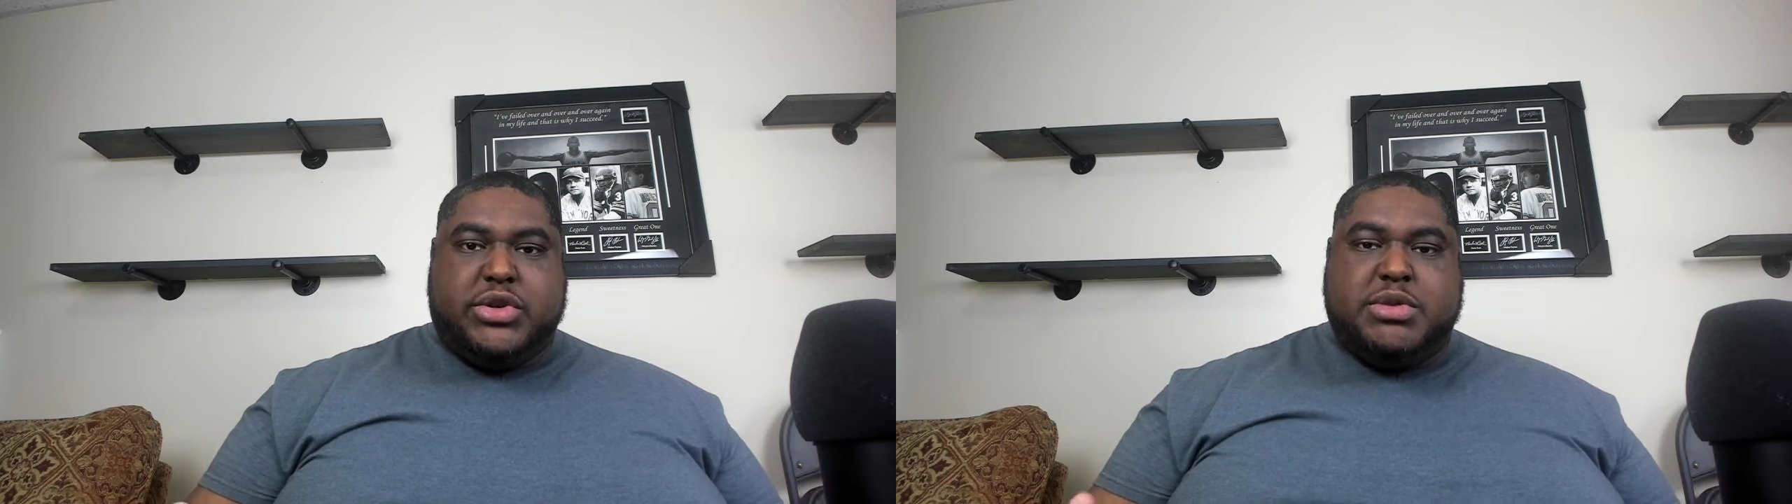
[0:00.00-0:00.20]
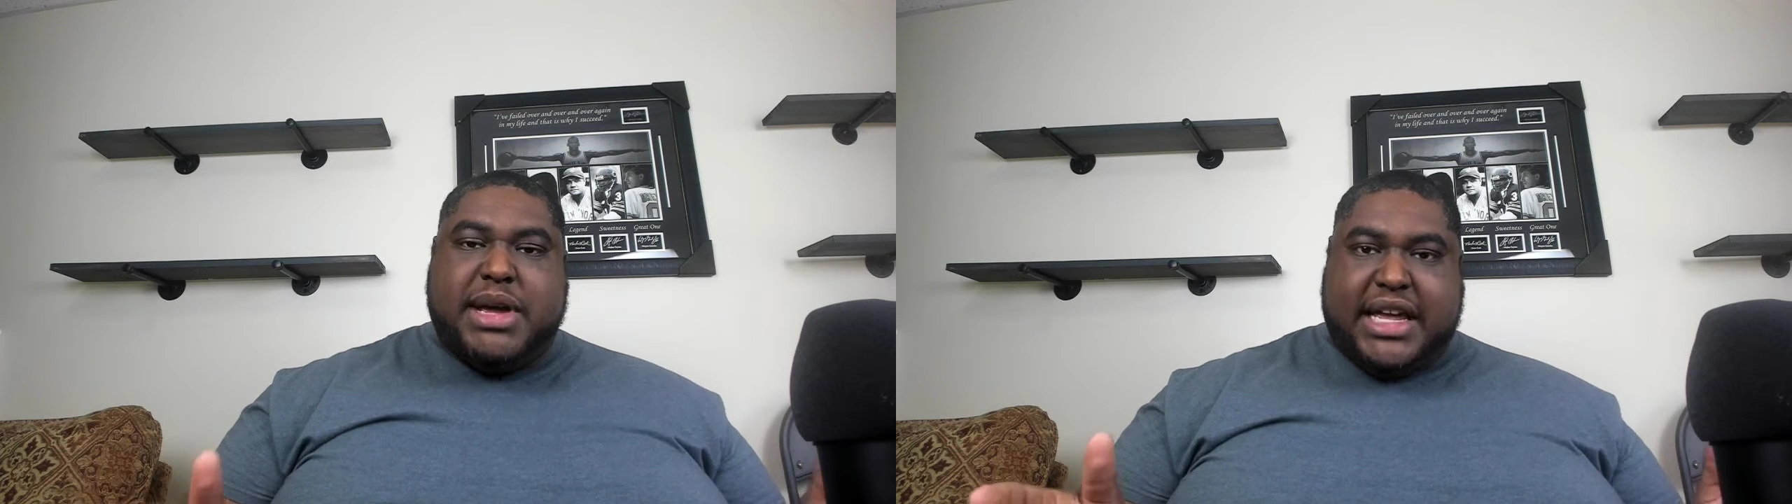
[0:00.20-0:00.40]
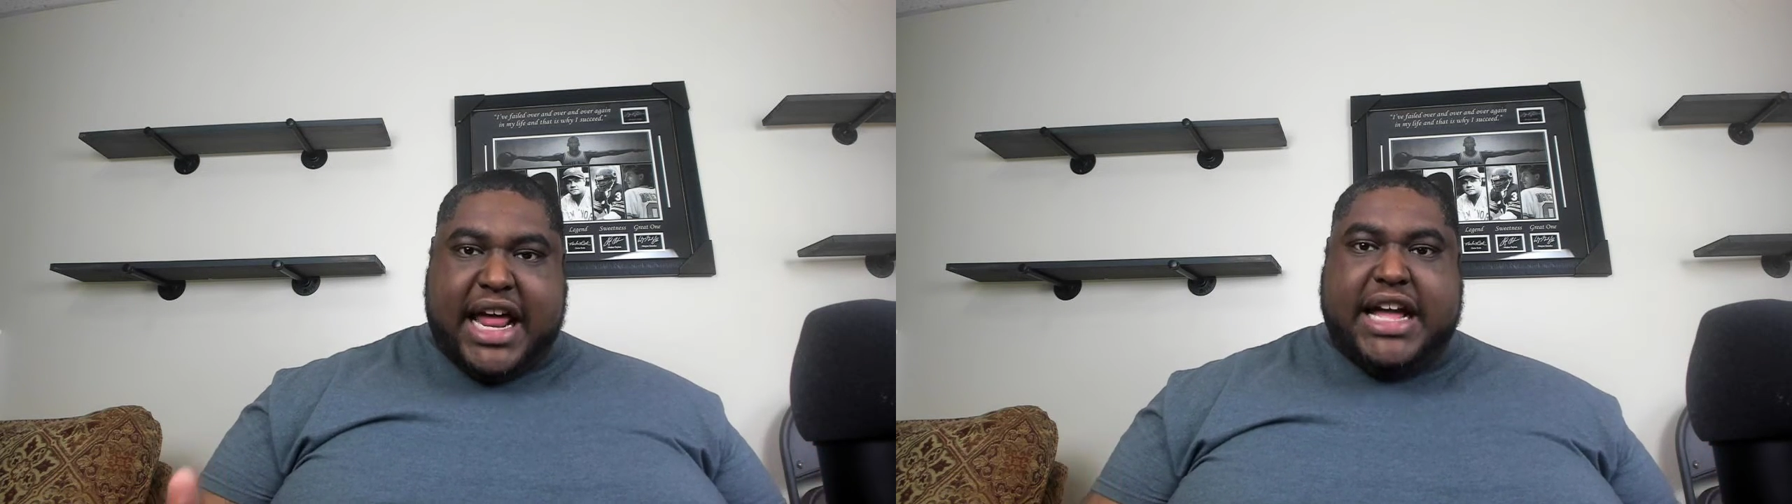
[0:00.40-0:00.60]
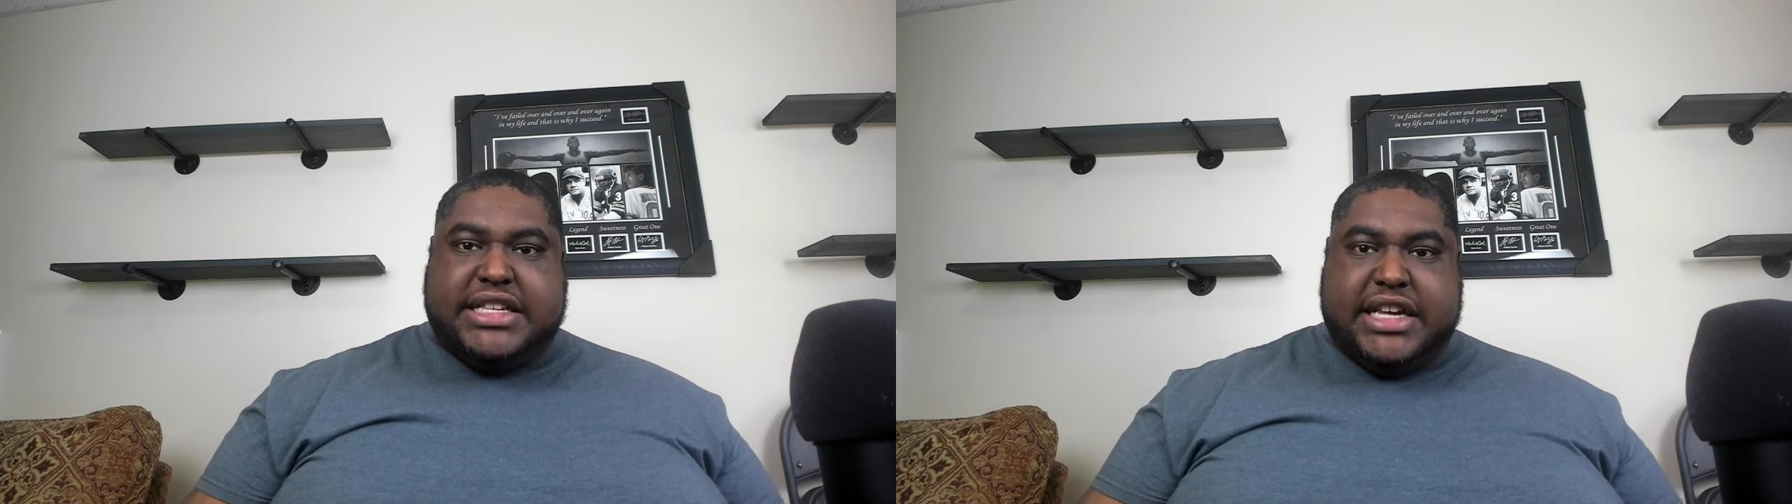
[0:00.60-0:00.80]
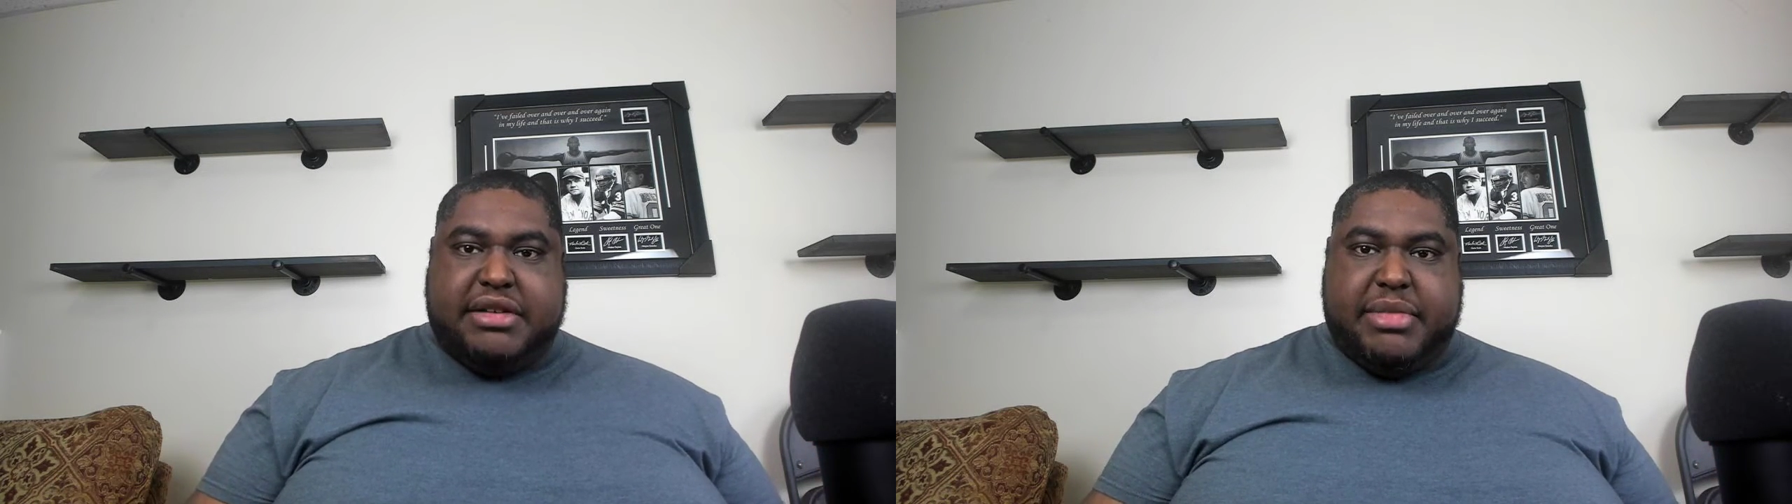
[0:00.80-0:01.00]
who's making
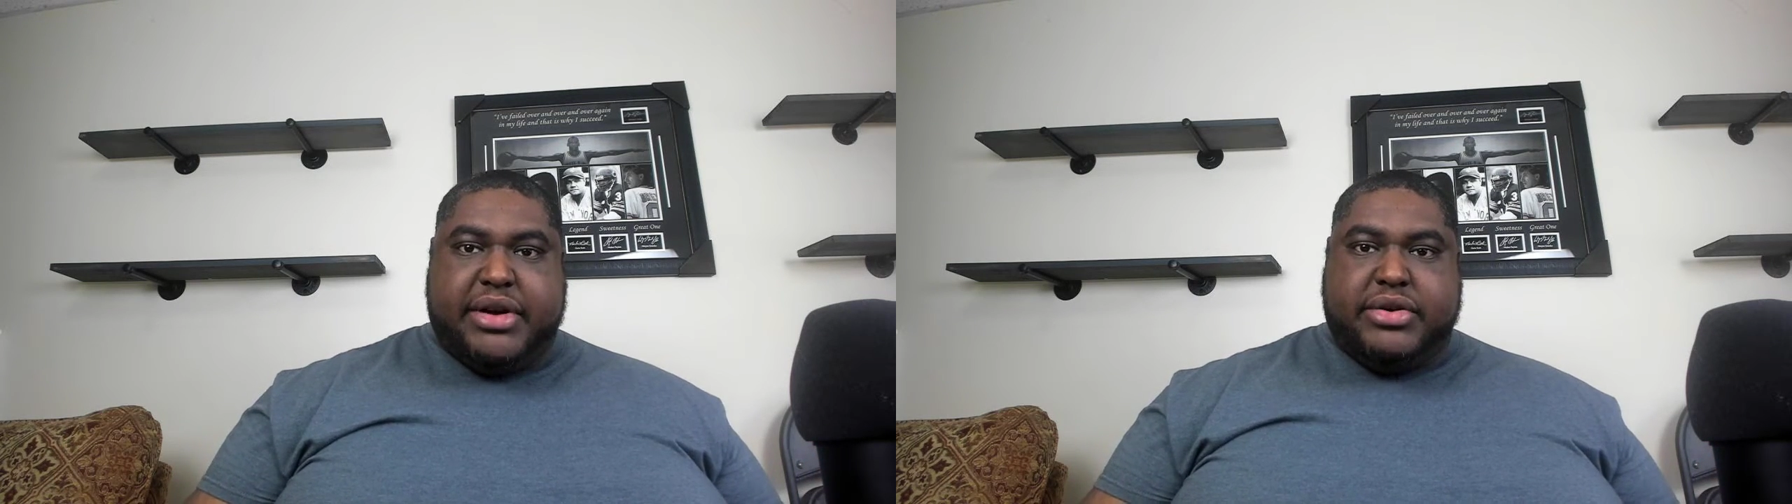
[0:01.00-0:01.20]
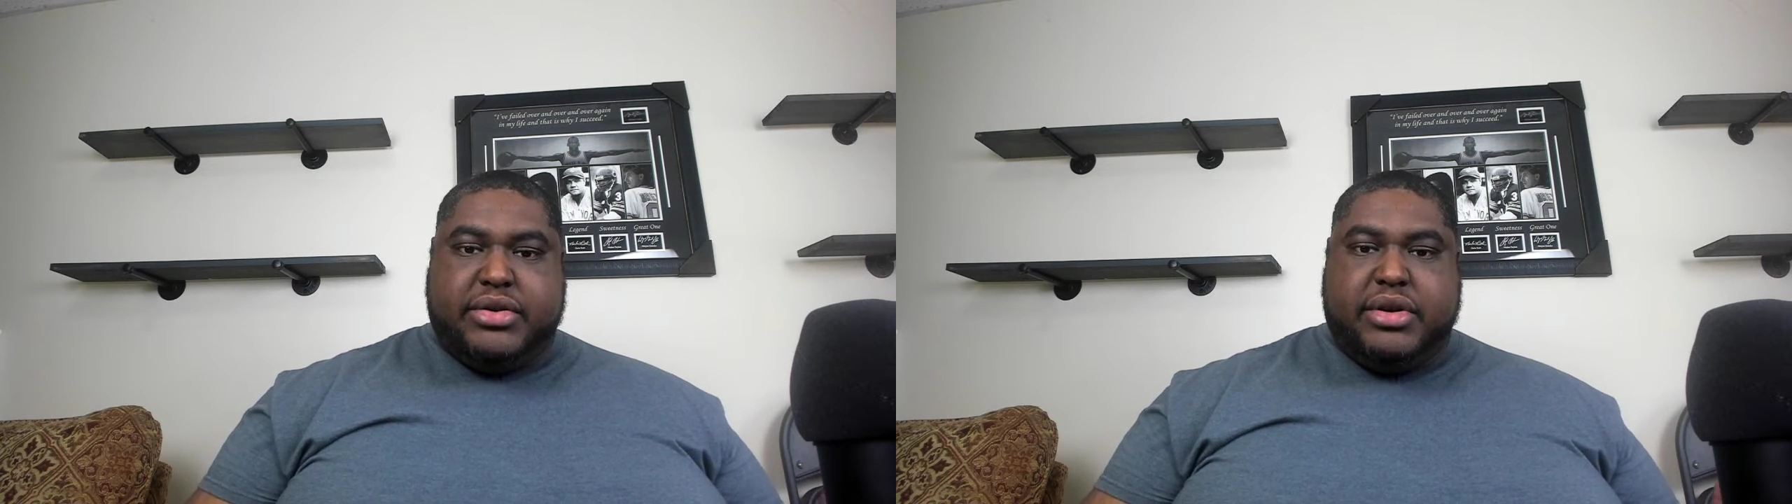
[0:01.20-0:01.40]
18 mil.